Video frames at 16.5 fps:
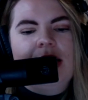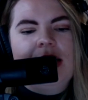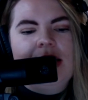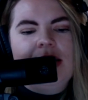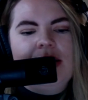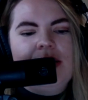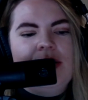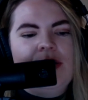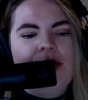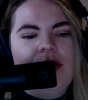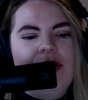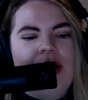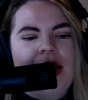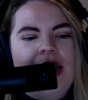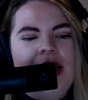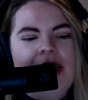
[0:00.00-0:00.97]
And
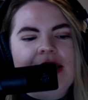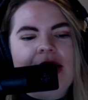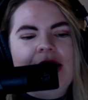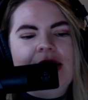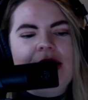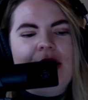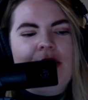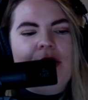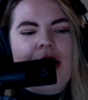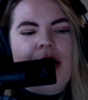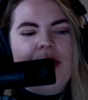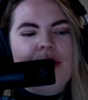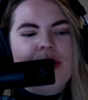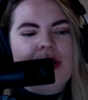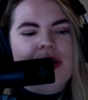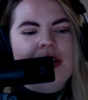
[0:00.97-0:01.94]
so I guess that's how
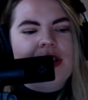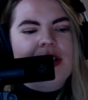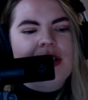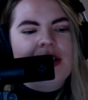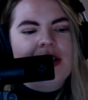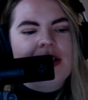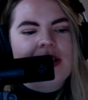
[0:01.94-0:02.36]
I would,